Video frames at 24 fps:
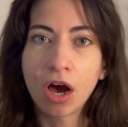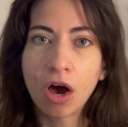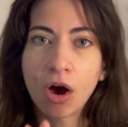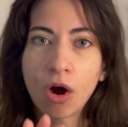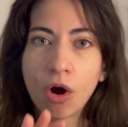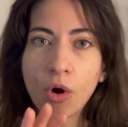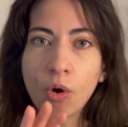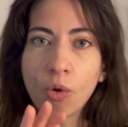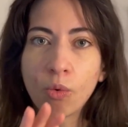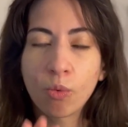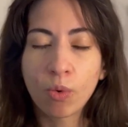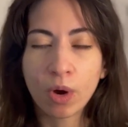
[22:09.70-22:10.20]

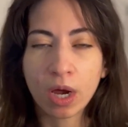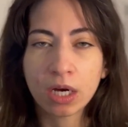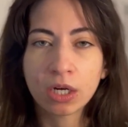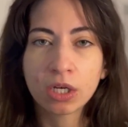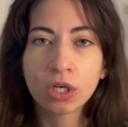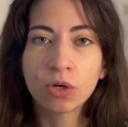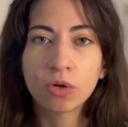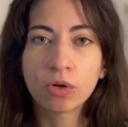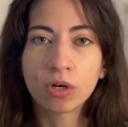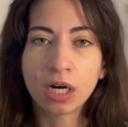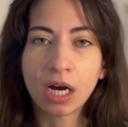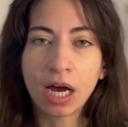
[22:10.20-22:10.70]
where
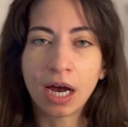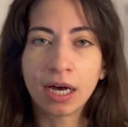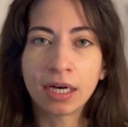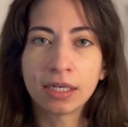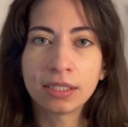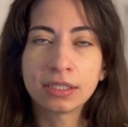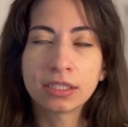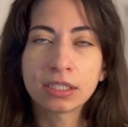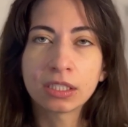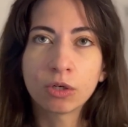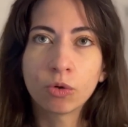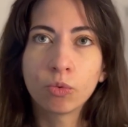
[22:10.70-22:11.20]
you are
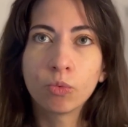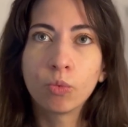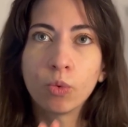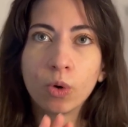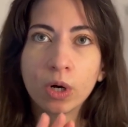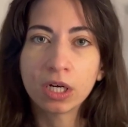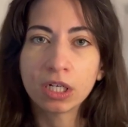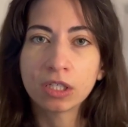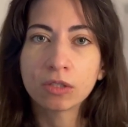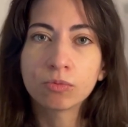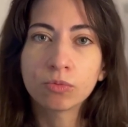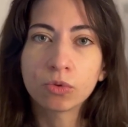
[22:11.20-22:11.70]
at,
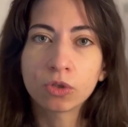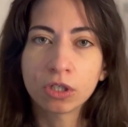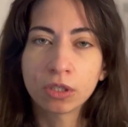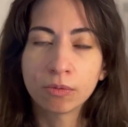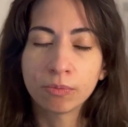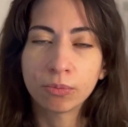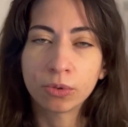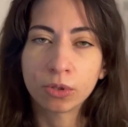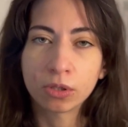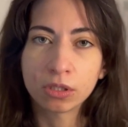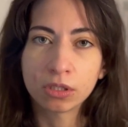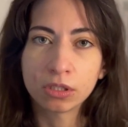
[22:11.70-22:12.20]
what is more
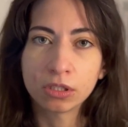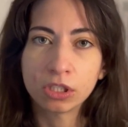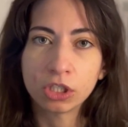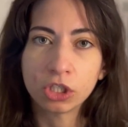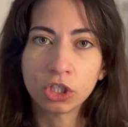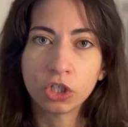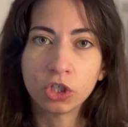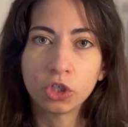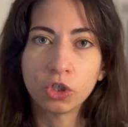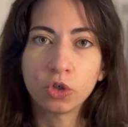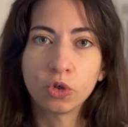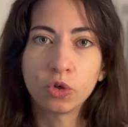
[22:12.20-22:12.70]
important to
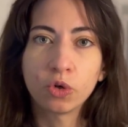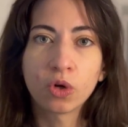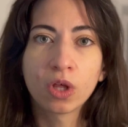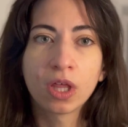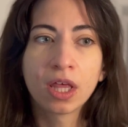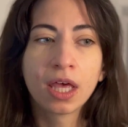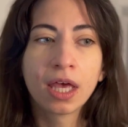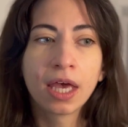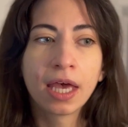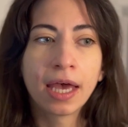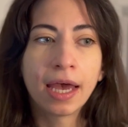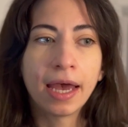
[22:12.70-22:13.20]
you,
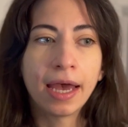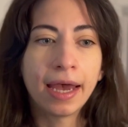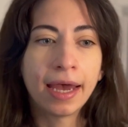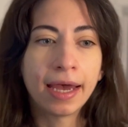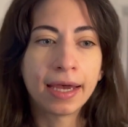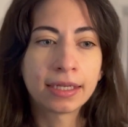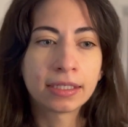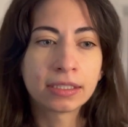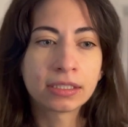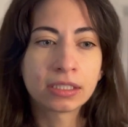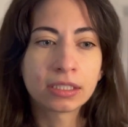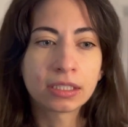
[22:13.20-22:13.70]

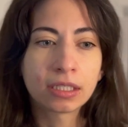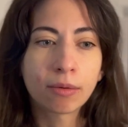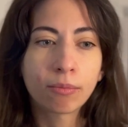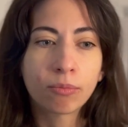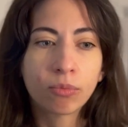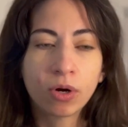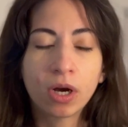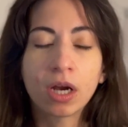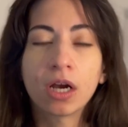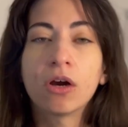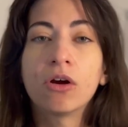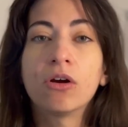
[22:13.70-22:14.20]
and
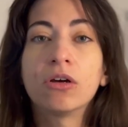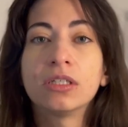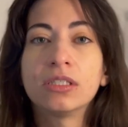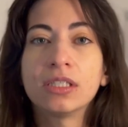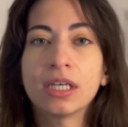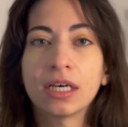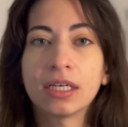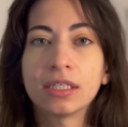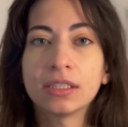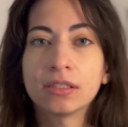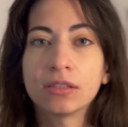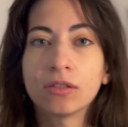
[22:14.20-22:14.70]

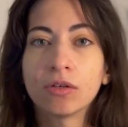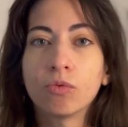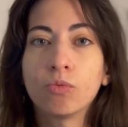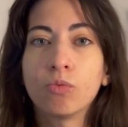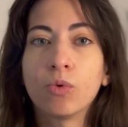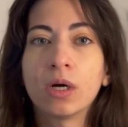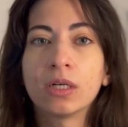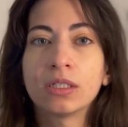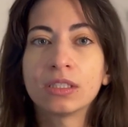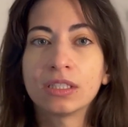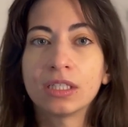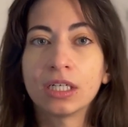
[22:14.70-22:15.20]
prioritize the
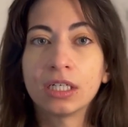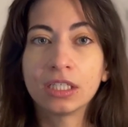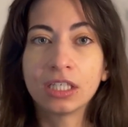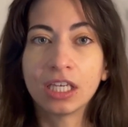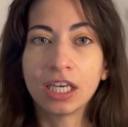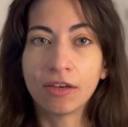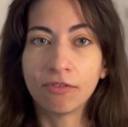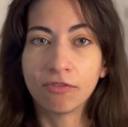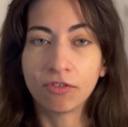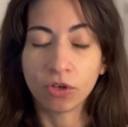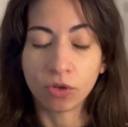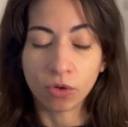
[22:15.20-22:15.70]
ones that
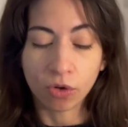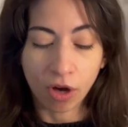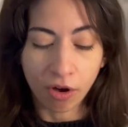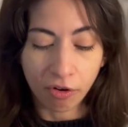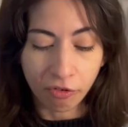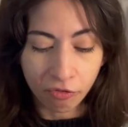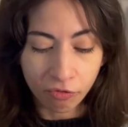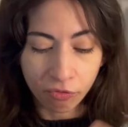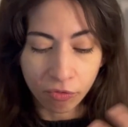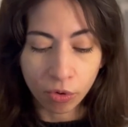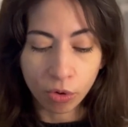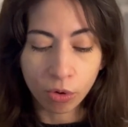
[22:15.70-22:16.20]
give you a
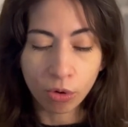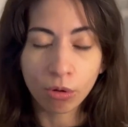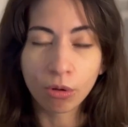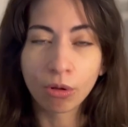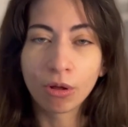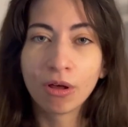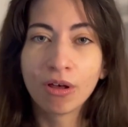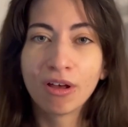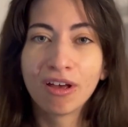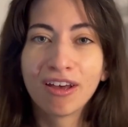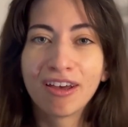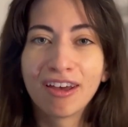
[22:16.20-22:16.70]
full
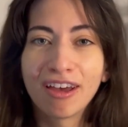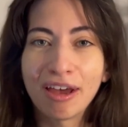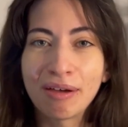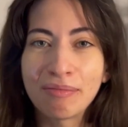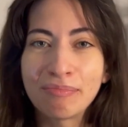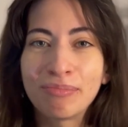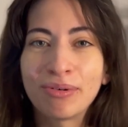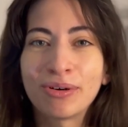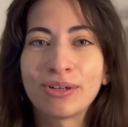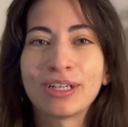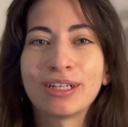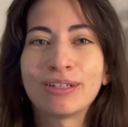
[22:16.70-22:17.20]

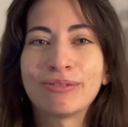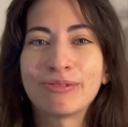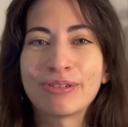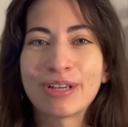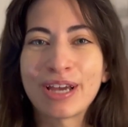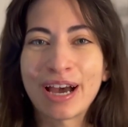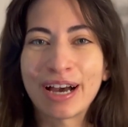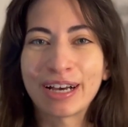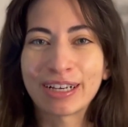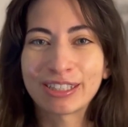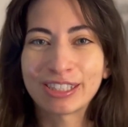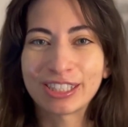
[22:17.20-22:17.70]
embodied
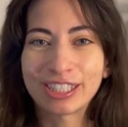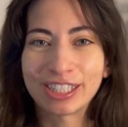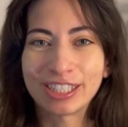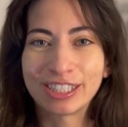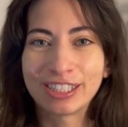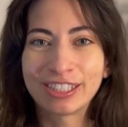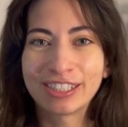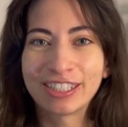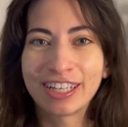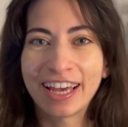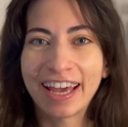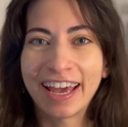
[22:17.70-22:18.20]

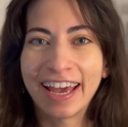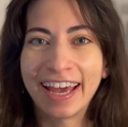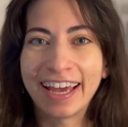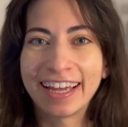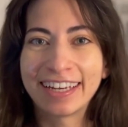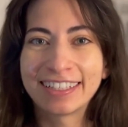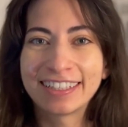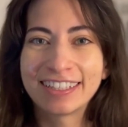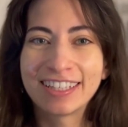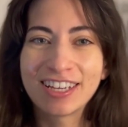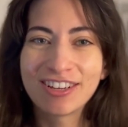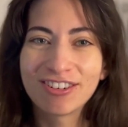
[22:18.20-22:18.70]
reaction
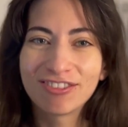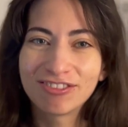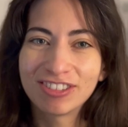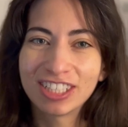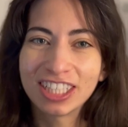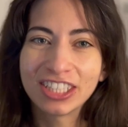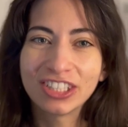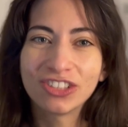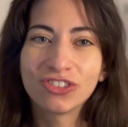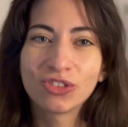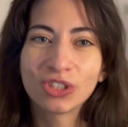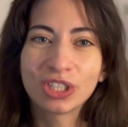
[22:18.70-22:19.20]
and they
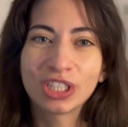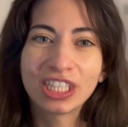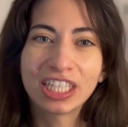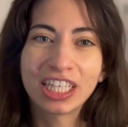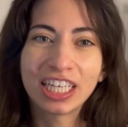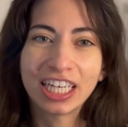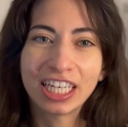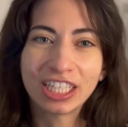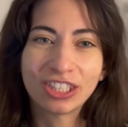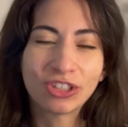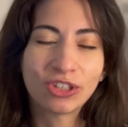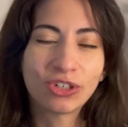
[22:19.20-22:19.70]
really, really
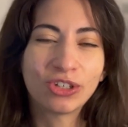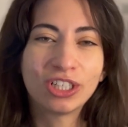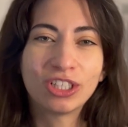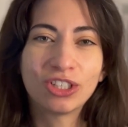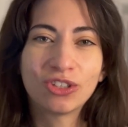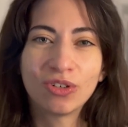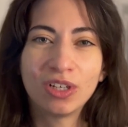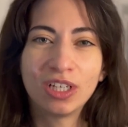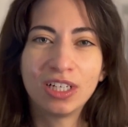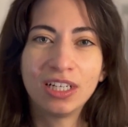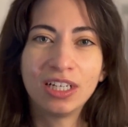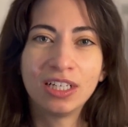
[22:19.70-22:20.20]
hit your
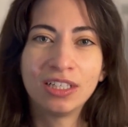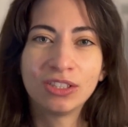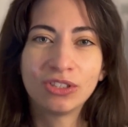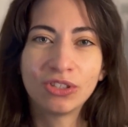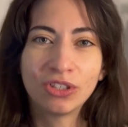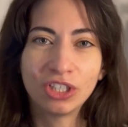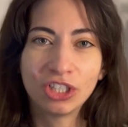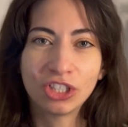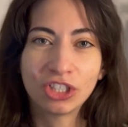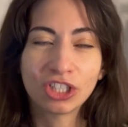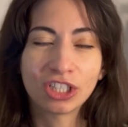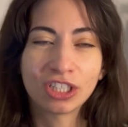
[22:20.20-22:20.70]

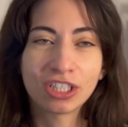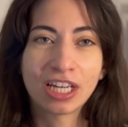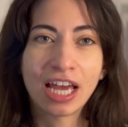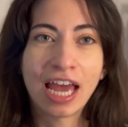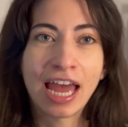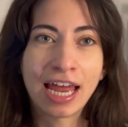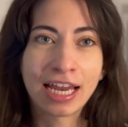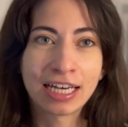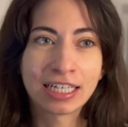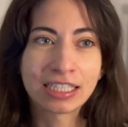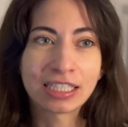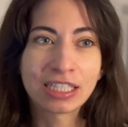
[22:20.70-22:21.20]
intuition
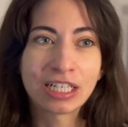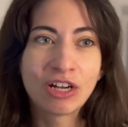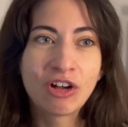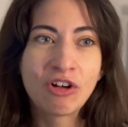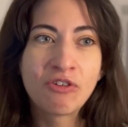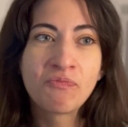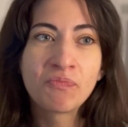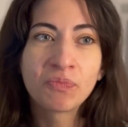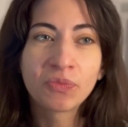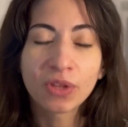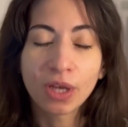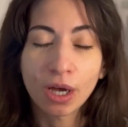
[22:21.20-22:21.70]
and
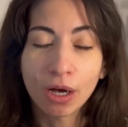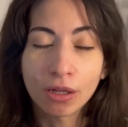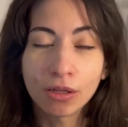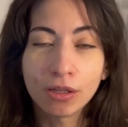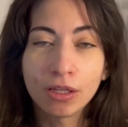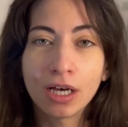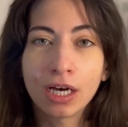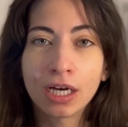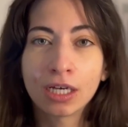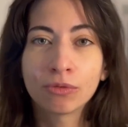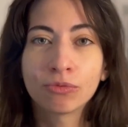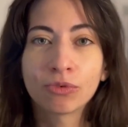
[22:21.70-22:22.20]

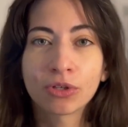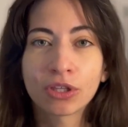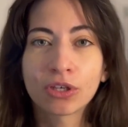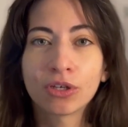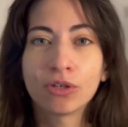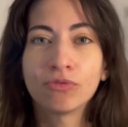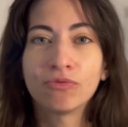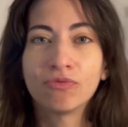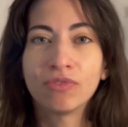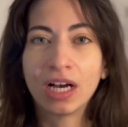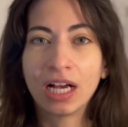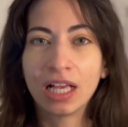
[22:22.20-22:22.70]
align with your
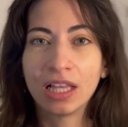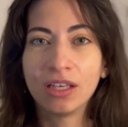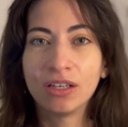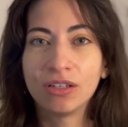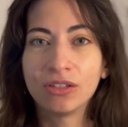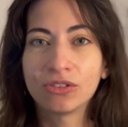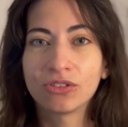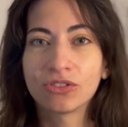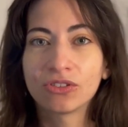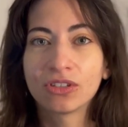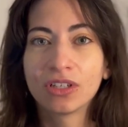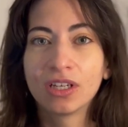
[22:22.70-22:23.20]

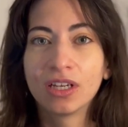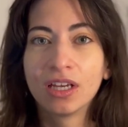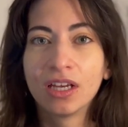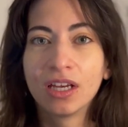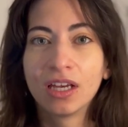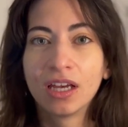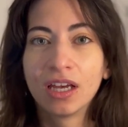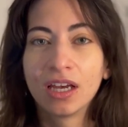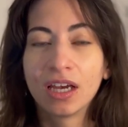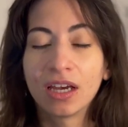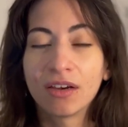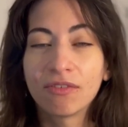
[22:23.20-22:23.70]
values
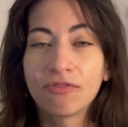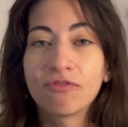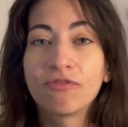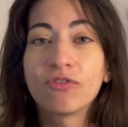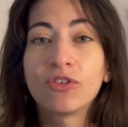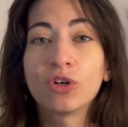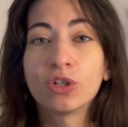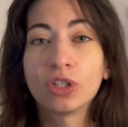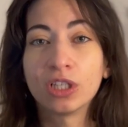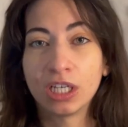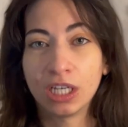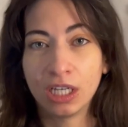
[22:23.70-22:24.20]

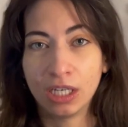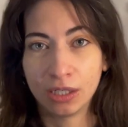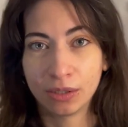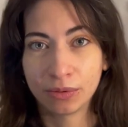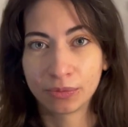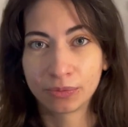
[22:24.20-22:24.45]
fully.